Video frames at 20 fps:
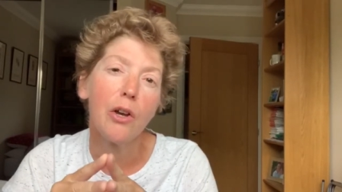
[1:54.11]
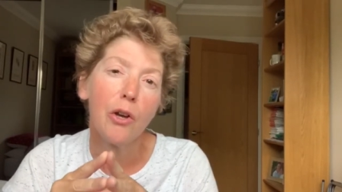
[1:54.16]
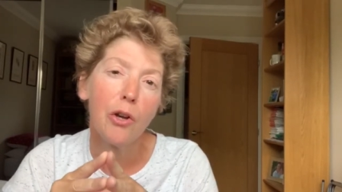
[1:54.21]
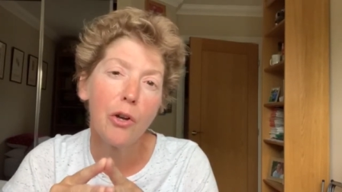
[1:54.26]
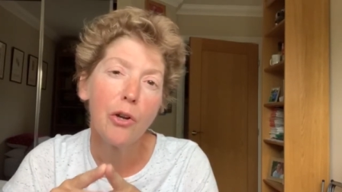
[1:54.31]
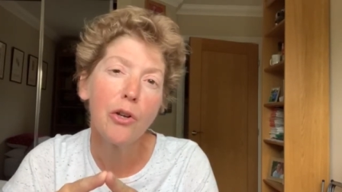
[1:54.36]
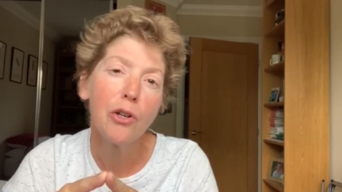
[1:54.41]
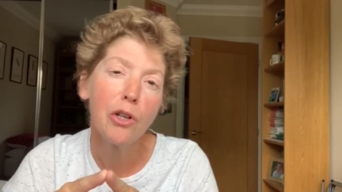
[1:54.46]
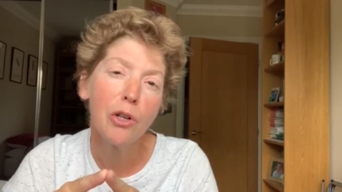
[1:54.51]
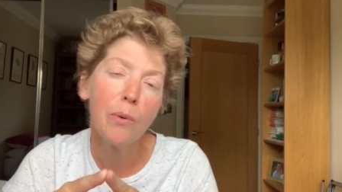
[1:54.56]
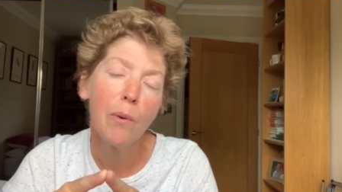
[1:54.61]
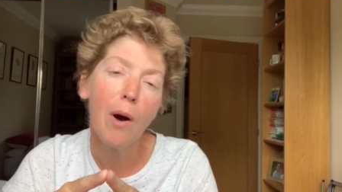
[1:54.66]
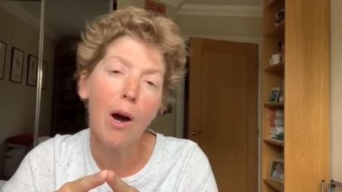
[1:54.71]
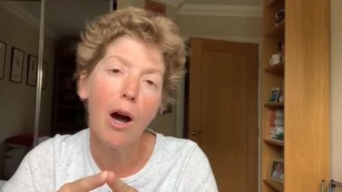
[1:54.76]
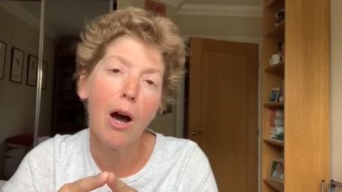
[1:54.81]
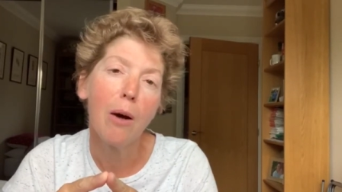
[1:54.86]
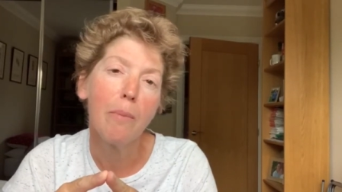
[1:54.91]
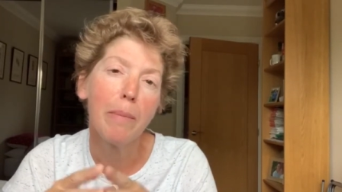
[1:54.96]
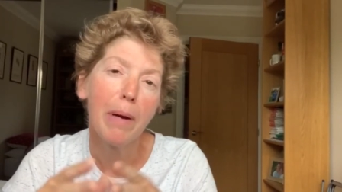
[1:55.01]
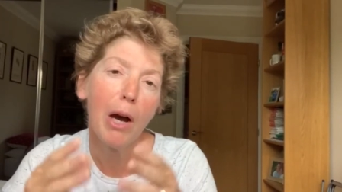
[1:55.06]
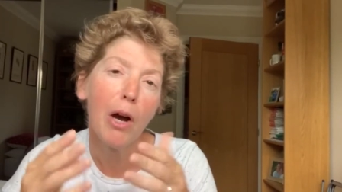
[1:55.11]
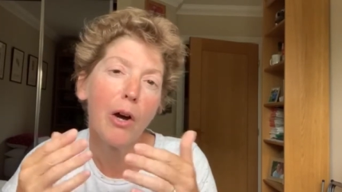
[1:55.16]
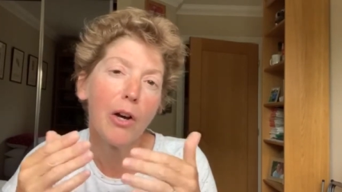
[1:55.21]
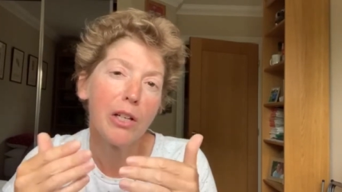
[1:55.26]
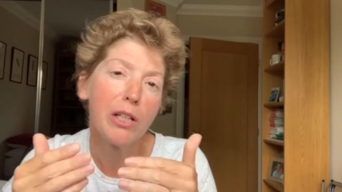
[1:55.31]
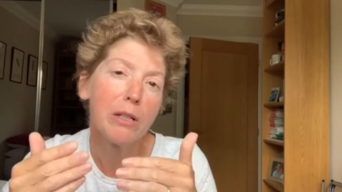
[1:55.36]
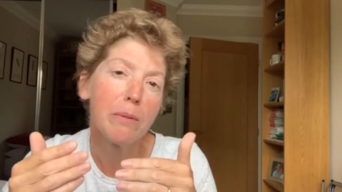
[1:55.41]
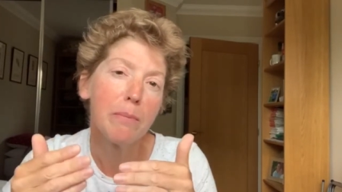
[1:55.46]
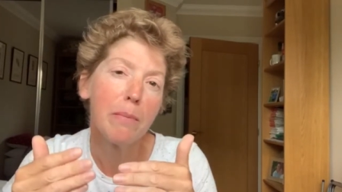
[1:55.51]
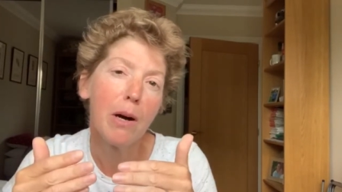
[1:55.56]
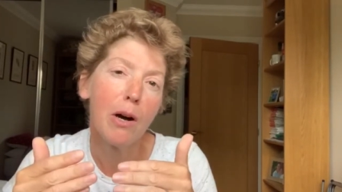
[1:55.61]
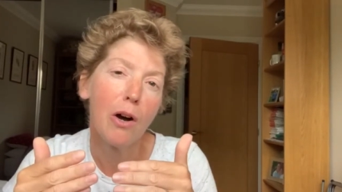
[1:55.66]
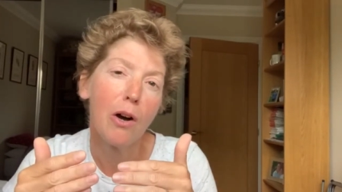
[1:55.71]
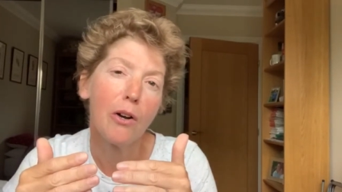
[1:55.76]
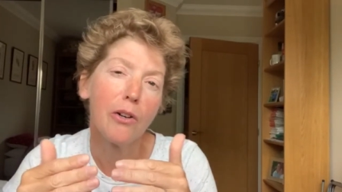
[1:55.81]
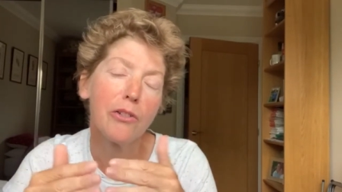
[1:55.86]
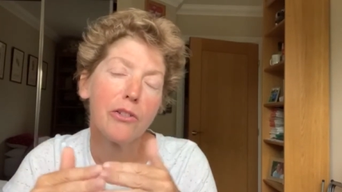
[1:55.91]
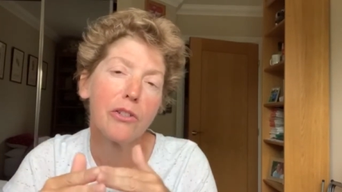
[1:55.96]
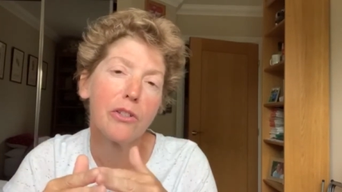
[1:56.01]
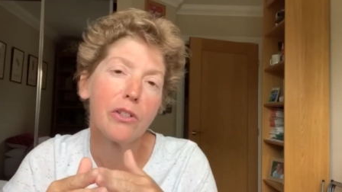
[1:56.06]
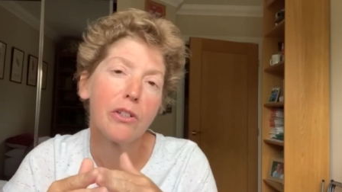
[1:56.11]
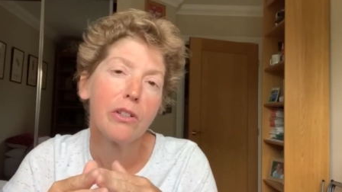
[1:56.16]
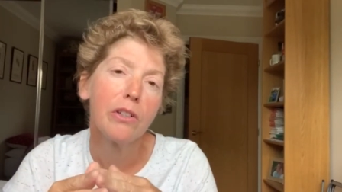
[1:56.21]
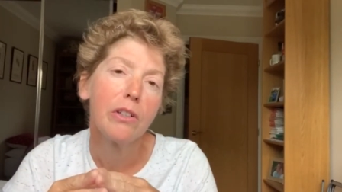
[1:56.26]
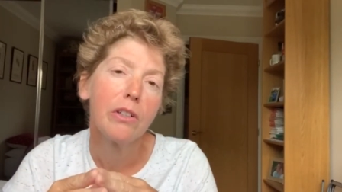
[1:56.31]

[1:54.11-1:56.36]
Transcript: who you are behind a mask.